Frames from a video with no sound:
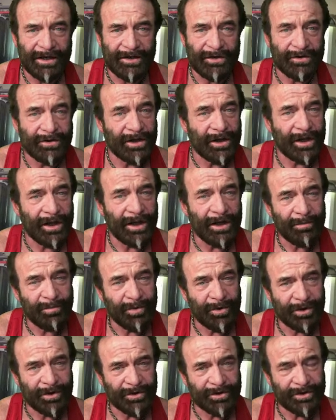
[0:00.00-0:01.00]
you kind of
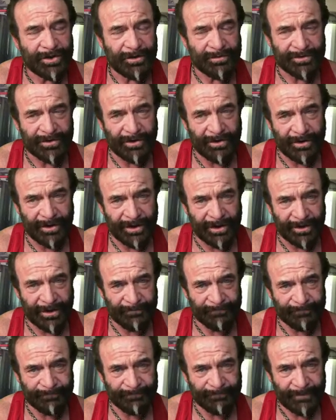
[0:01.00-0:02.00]
put your chips all in.
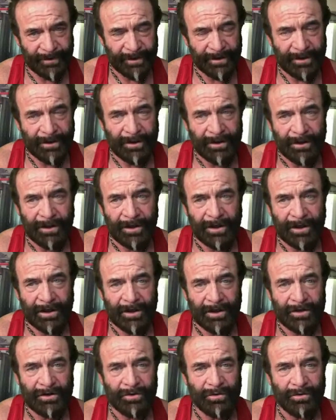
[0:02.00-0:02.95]
And yeah.